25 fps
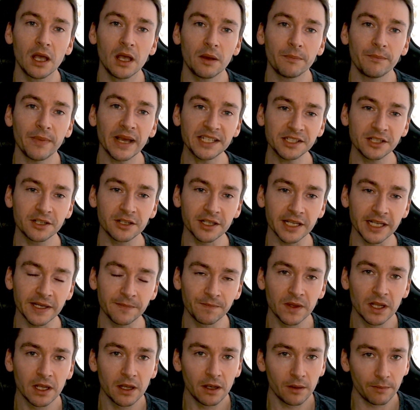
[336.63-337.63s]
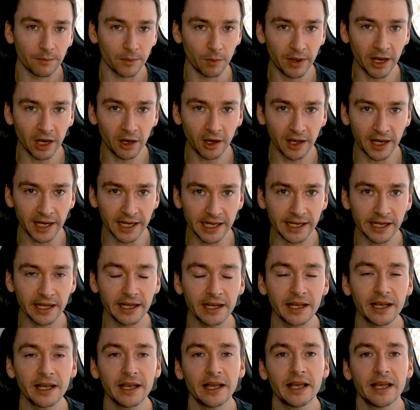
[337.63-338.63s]
Basically, mobility
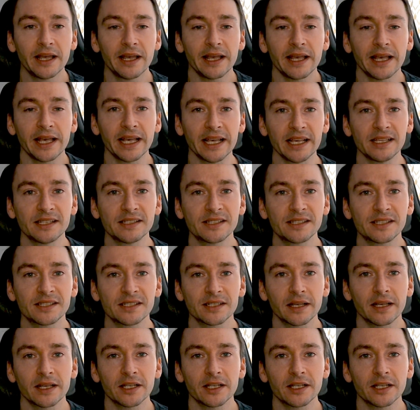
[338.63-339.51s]
is